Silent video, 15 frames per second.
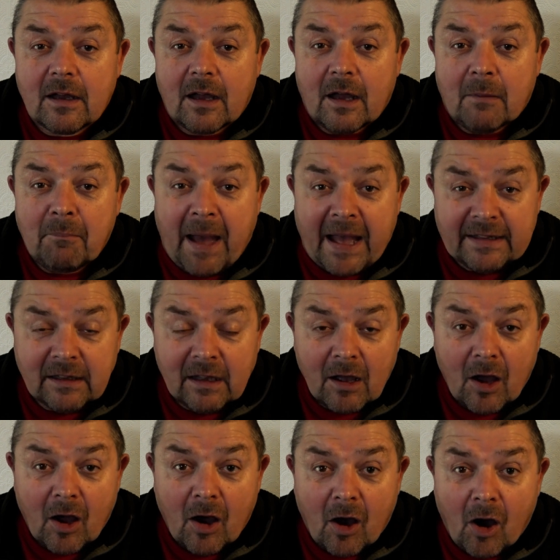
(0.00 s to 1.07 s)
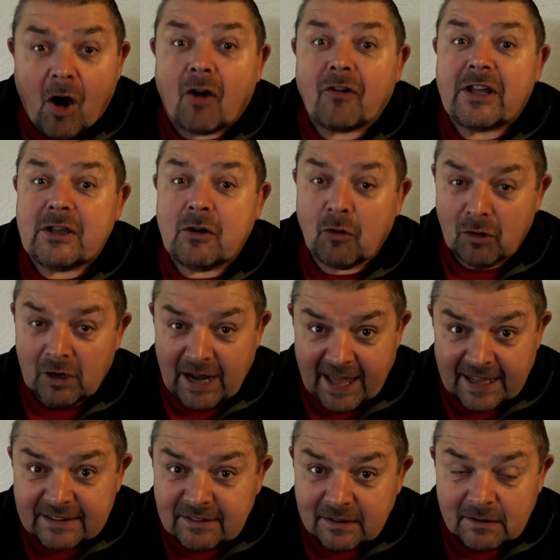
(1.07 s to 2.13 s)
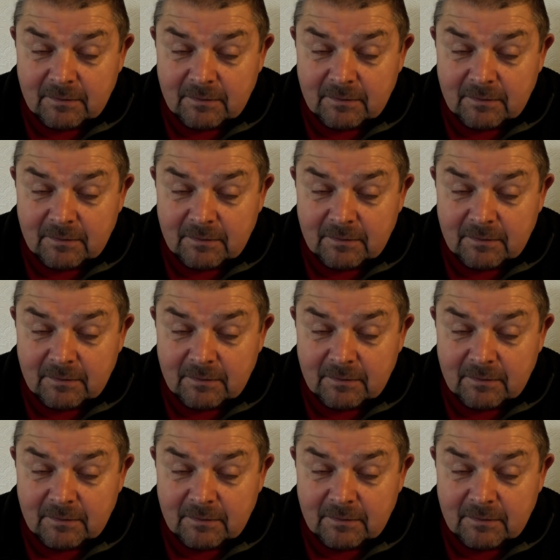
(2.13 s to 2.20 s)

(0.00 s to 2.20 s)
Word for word: a man or a young lad